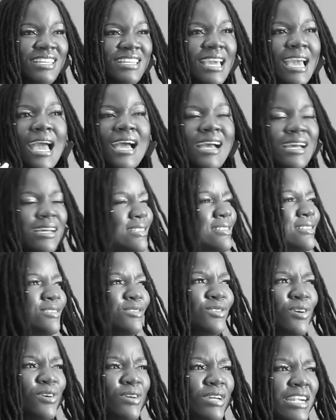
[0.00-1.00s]
Yeah,
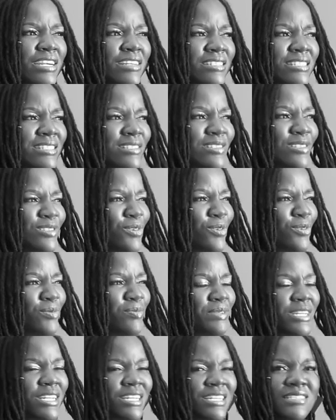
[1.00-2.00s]
no guarantees at all,
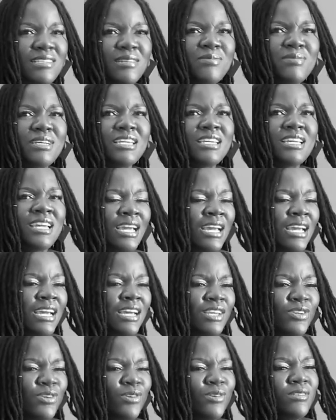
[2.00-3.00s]
because I'm like,
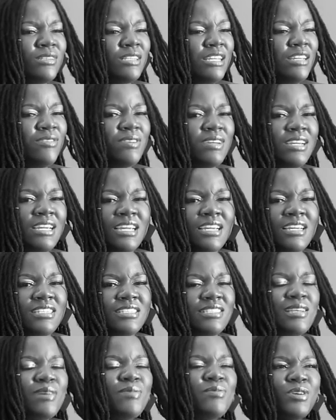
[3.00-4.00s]
you're leaving
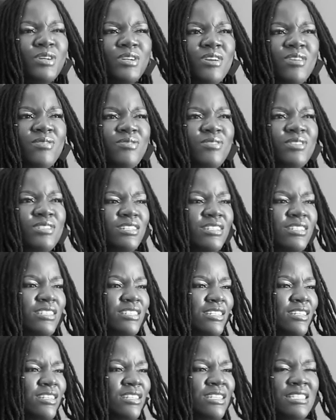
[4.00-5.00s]
somewhat of a
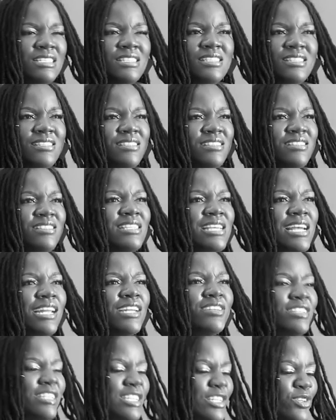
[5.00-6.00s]
consistent
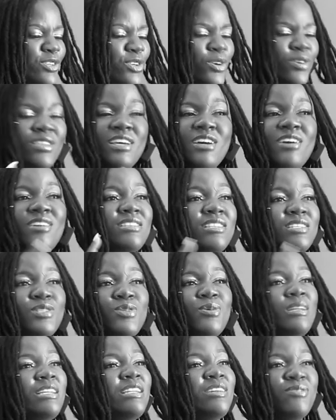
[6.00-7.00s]
salary. You know that on the
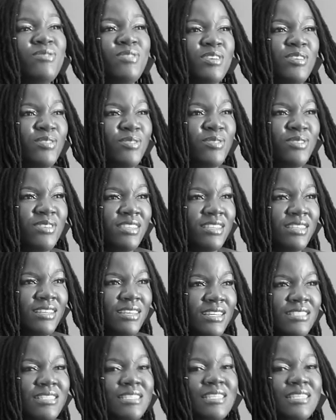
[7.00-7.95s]
25th, it's